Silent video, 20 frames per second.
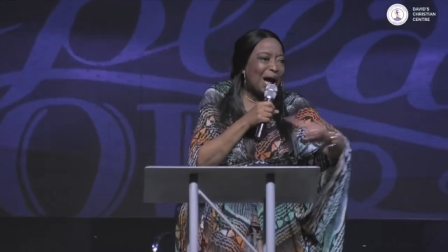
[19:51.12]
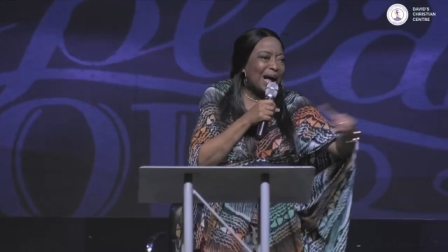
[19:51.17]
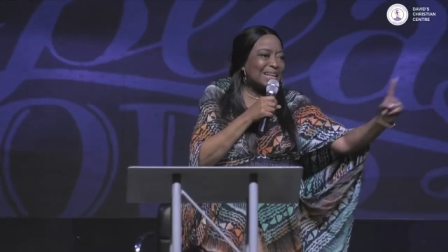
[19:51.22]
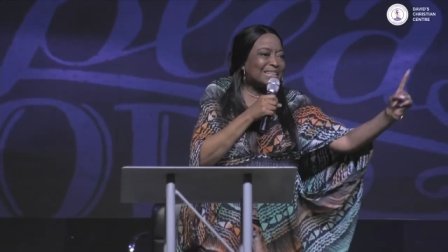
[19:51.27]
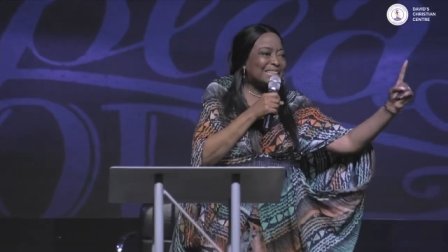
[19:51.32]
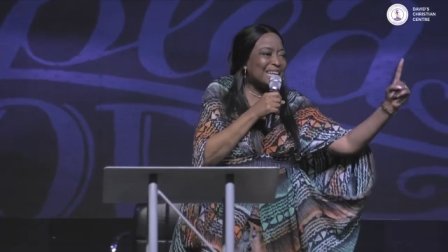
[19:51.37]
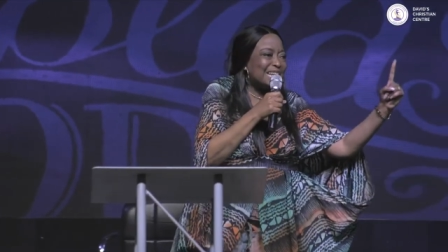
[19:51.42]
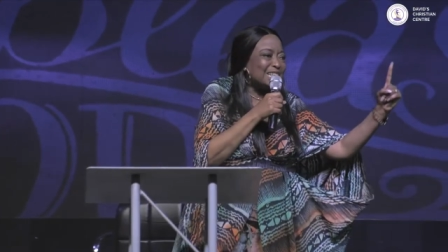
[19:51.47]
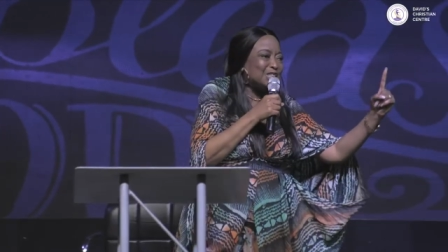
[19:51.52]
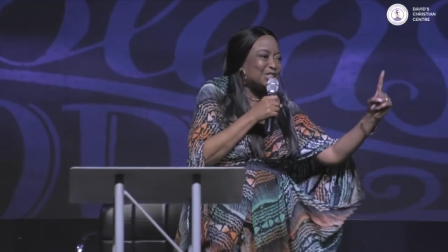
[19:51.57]
no
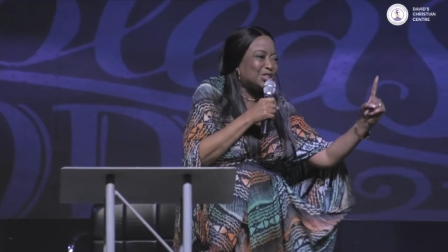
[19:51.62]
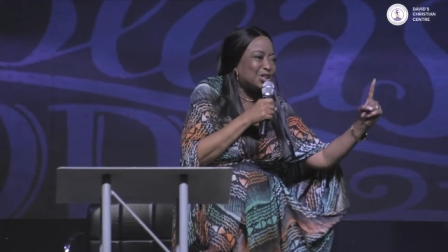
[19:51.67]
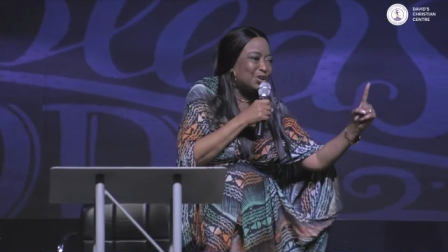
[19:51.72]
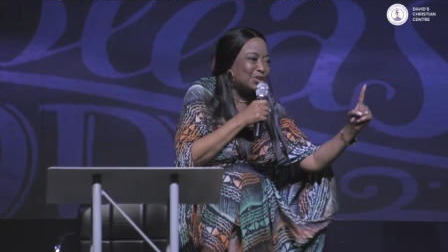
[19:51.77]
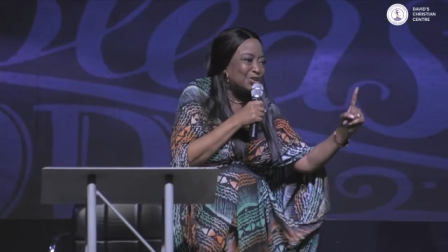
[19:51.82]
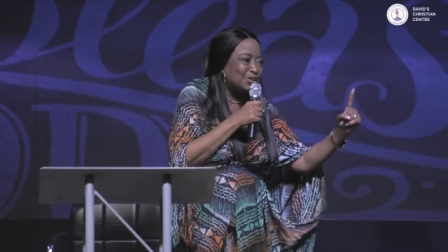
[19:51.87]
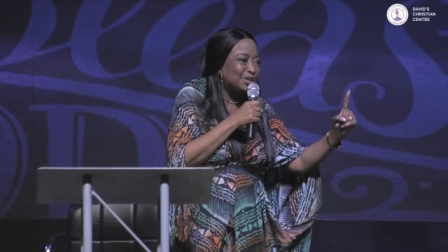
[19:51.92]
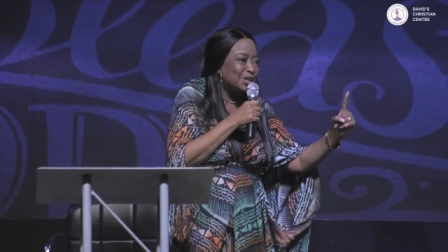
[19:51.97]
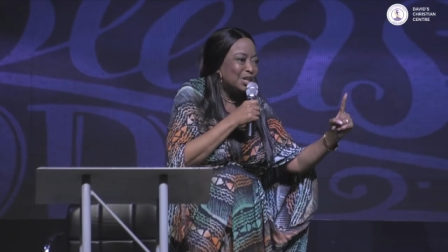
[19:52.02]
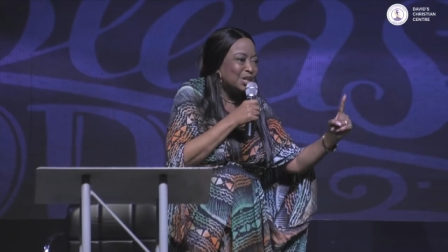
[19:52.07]

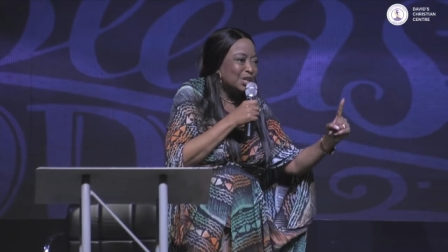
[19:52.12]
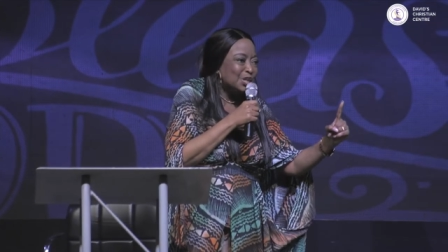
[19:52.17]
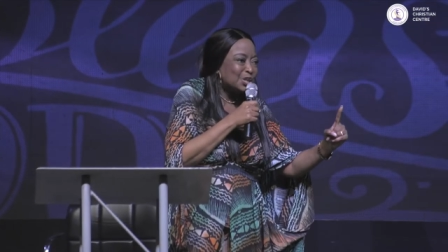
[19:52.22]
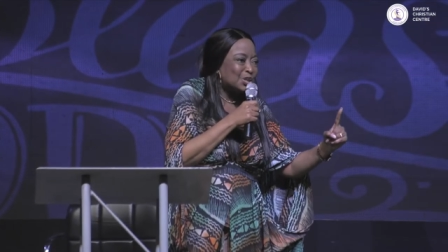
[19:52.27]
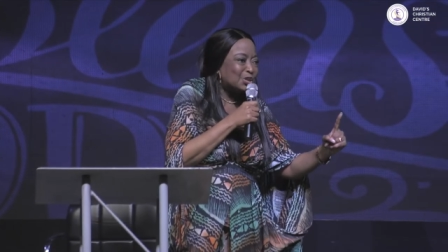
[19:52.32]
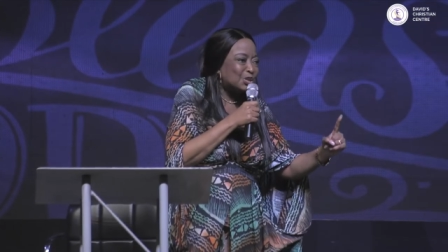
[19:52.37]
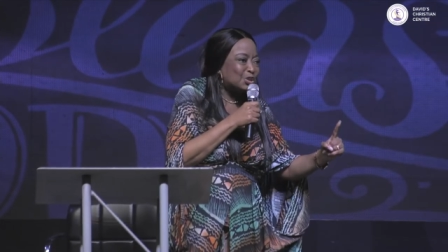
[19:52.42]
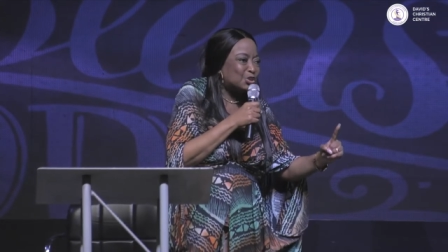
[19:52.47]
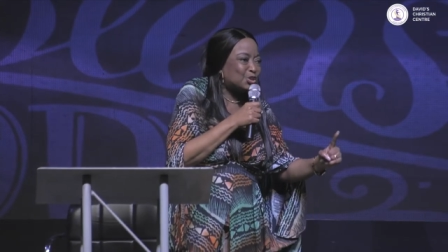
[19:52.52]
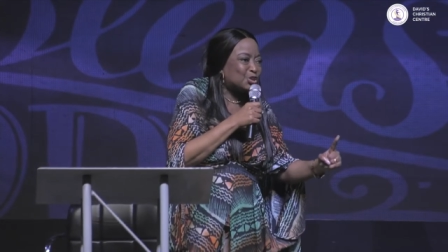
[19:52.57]
attention
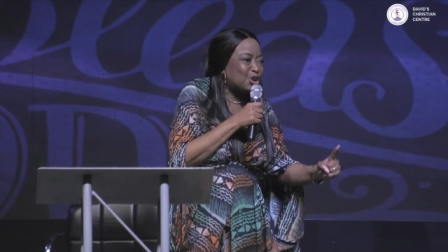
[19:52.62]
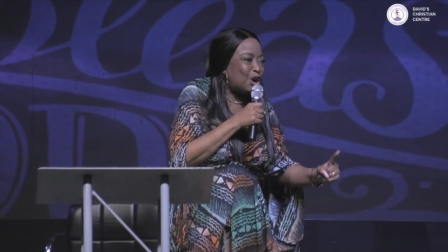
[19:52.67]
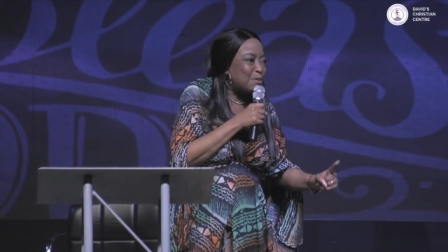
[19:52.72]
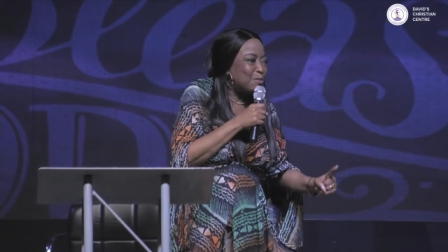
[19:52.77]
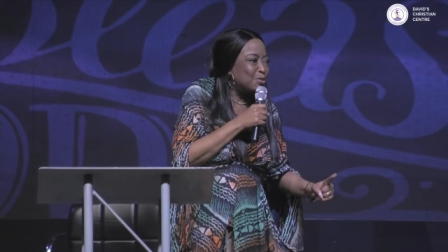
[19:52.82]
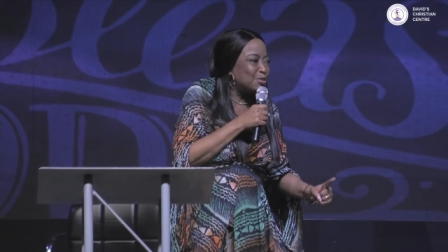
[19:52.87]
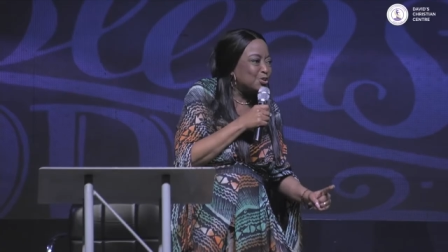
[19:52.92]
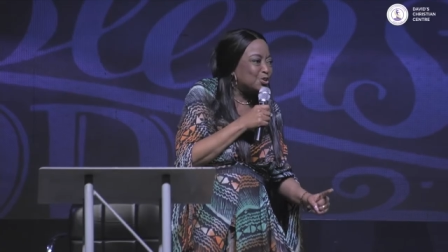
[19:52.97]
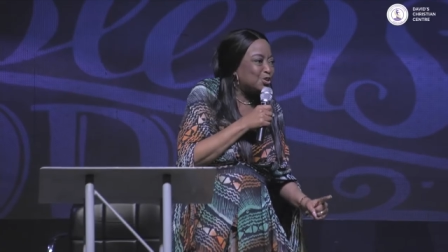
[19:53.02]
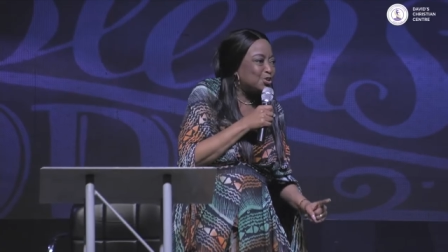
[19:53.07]
to the
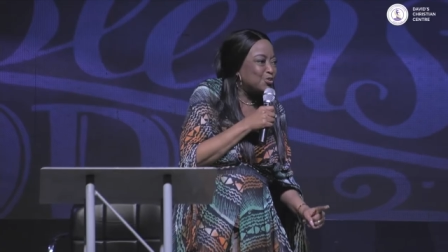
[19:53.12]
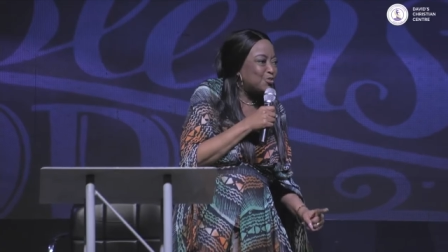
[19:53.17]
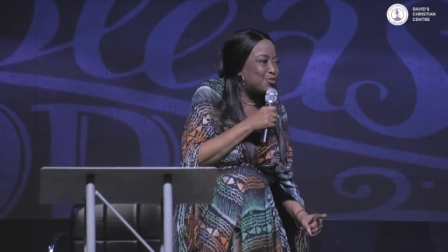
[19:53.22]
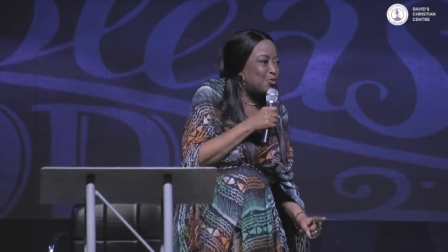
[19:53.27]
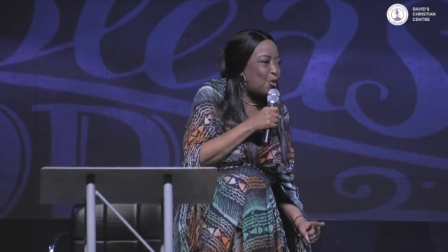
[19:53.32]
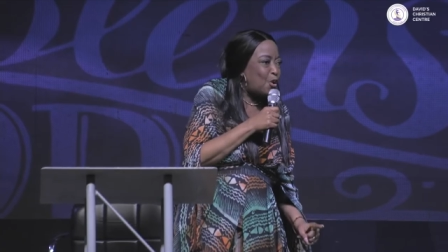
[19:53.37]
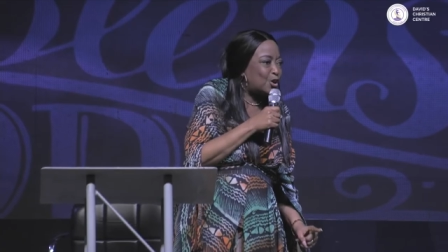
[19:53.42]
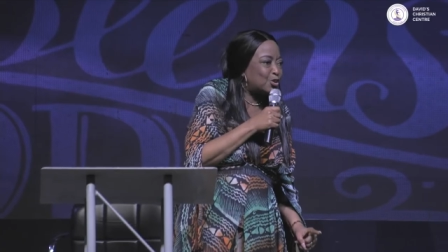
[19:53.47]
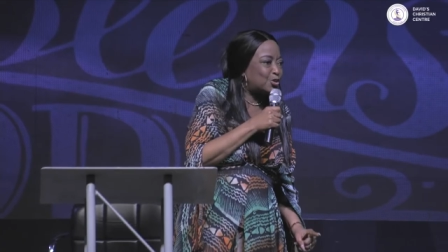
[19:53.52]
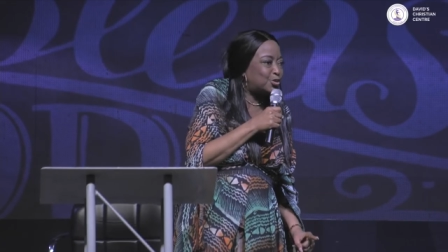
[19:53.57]
troubles
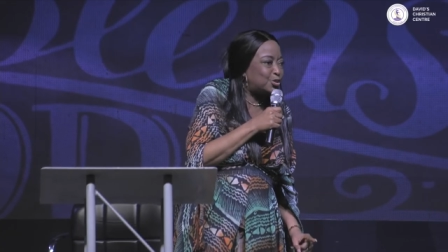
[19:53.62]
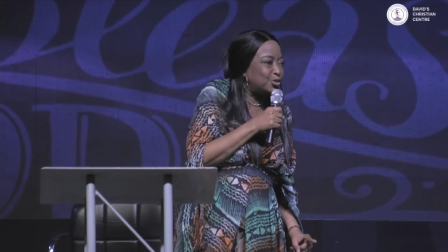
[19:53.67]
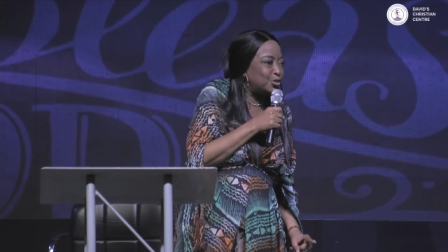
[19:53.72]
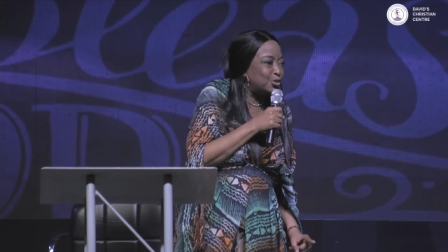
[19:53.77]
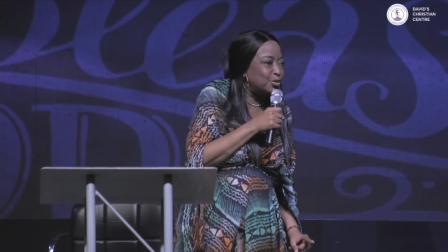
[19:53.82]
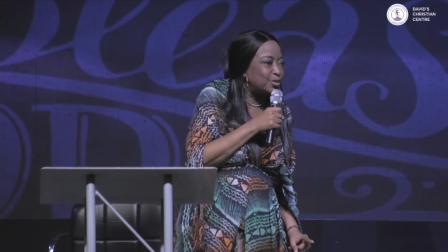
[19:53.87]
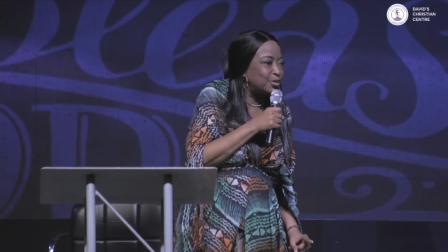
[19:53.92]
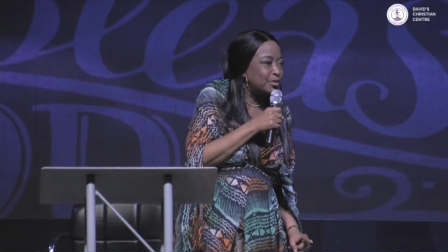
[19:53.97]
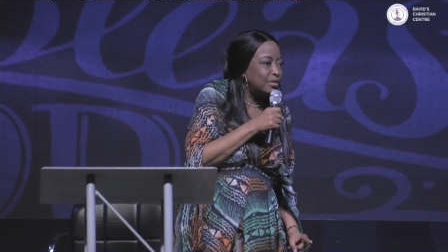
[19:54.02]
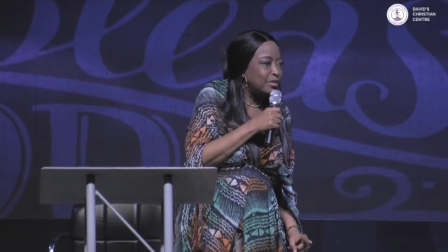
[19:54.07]
you've walked
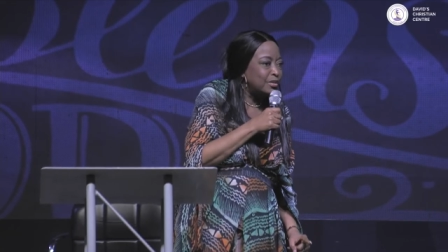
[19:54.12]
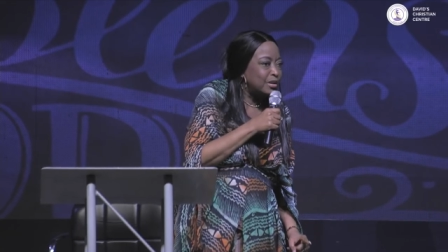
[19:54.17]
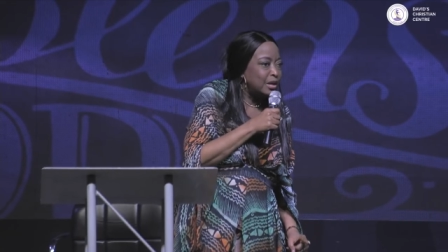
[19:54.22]
through.